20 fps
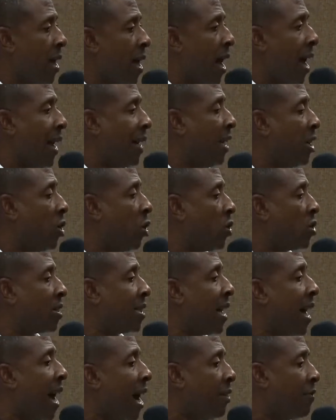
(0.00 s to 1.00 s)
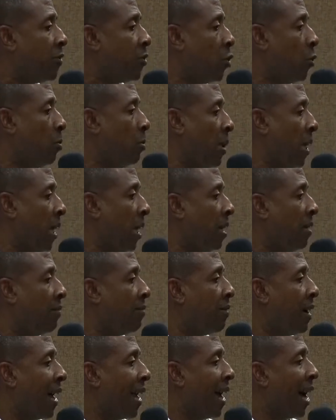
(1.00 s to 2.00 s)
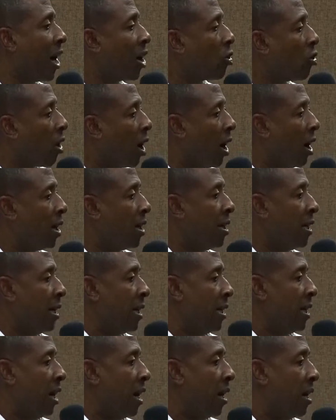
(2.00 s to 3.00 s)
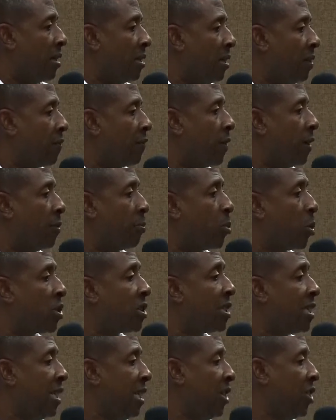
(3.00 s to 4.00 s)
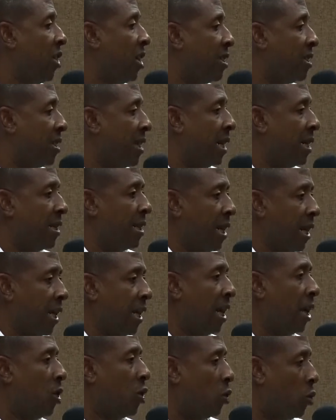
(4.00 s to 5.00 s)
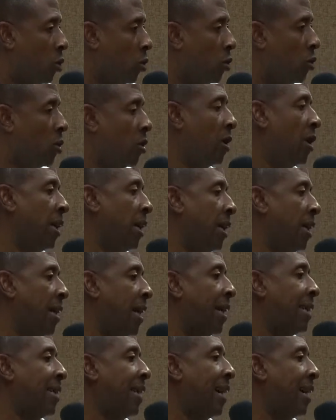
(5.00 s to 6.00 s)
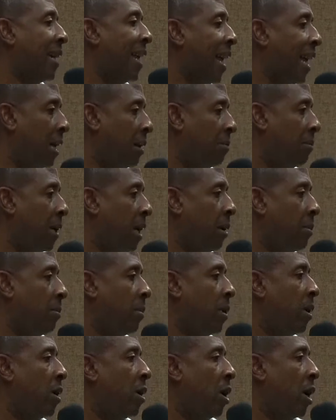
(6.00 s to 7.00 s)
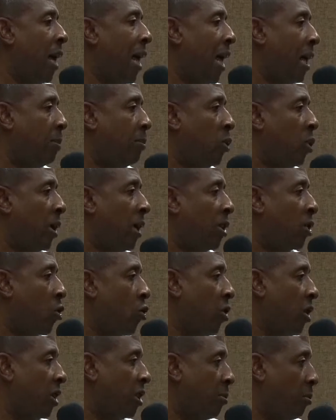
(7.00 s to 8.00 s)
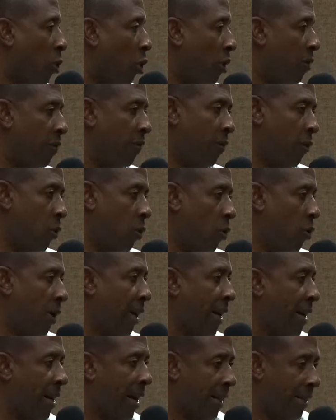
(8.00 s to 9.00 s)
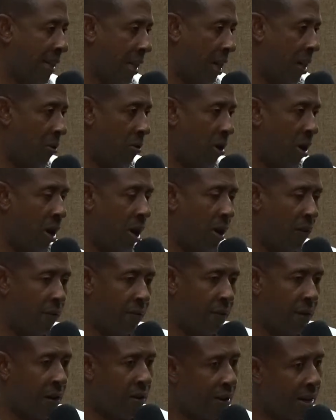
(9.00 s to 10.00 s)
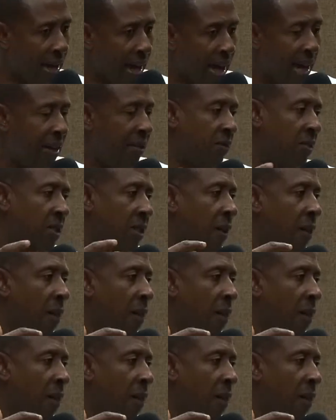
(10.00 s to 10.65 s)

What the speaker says: And it doesn't have to mean Viagra. There are different procedures that they can do that can help them, help to increase blood flow in that area of their lives.